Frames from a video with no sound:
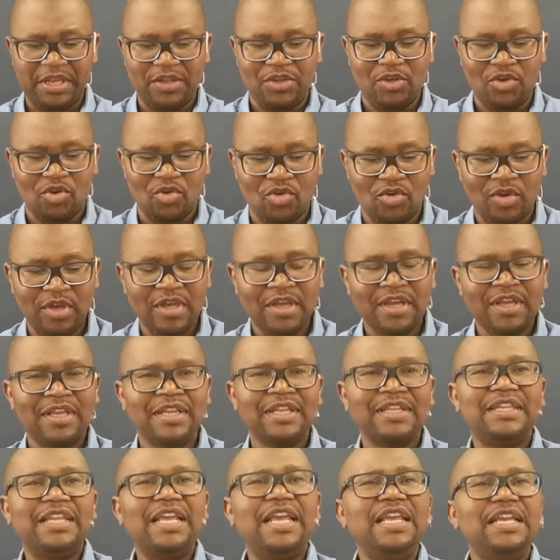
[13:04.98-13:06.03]
in you,
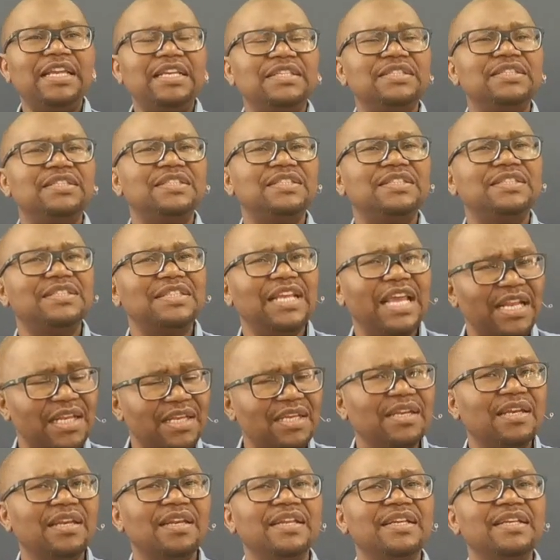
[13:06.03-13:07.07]
there is
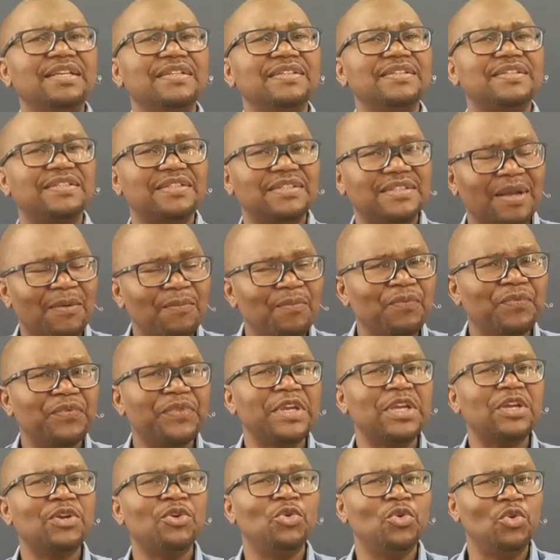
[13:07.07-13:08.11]
certainly
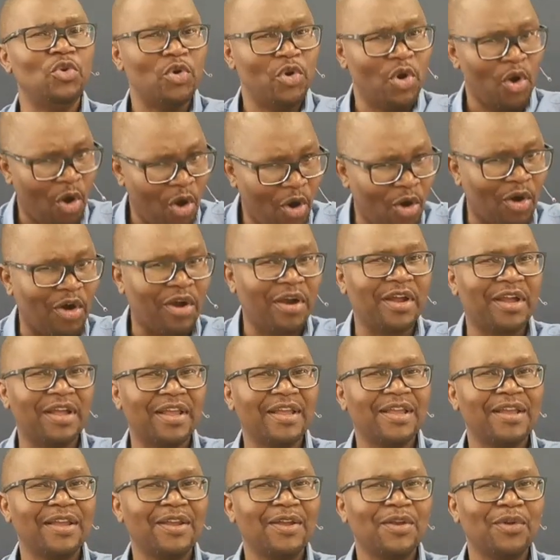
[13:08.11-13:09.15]
something wrong
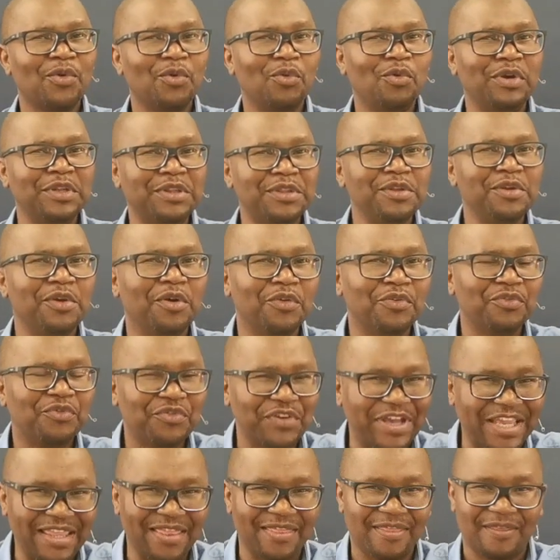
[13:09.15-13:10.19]
with your
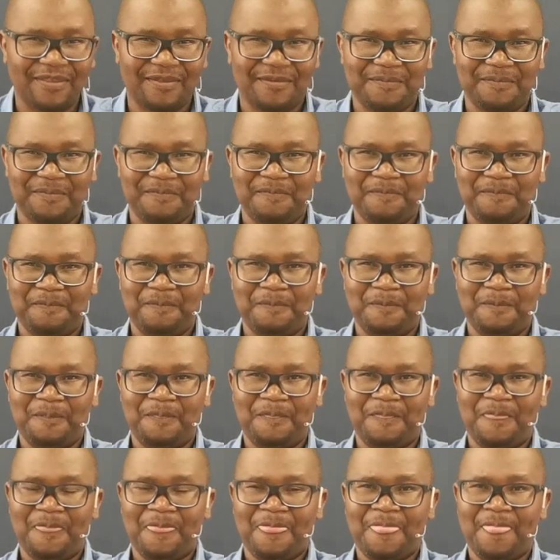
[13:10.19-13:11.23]
faith.
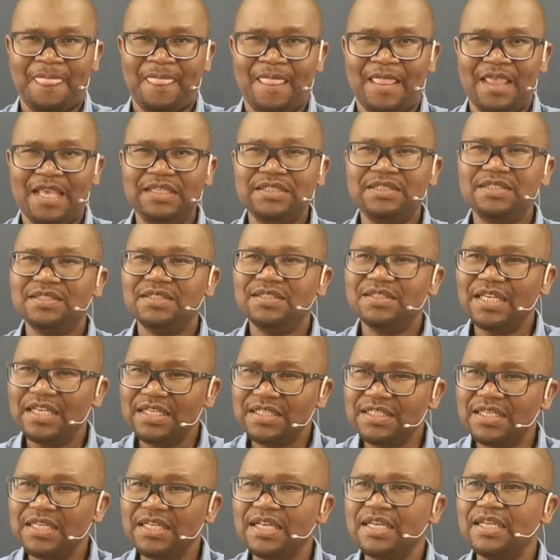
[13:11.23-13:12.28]

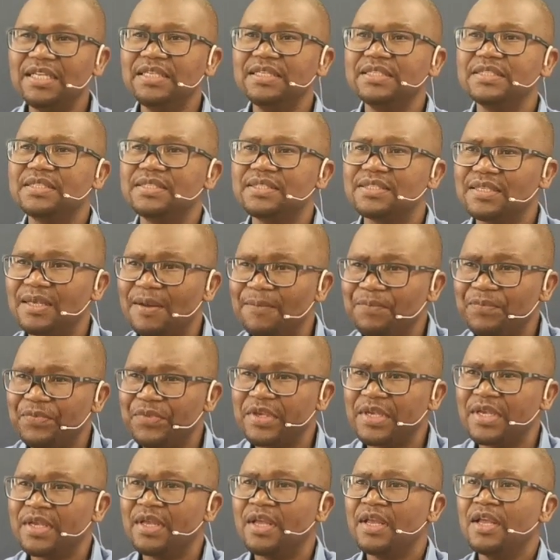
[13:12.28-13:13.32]
Certainly
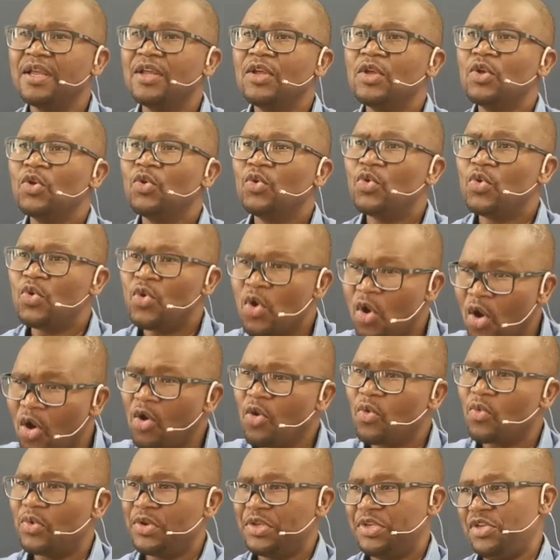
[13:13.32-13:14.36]
something
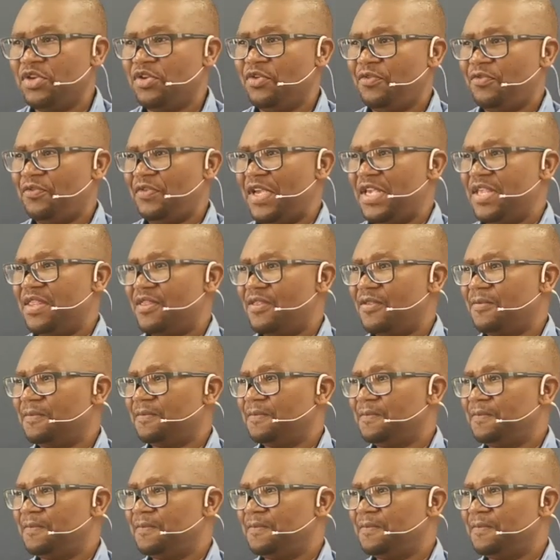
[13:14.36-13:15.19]
wrong with your faith.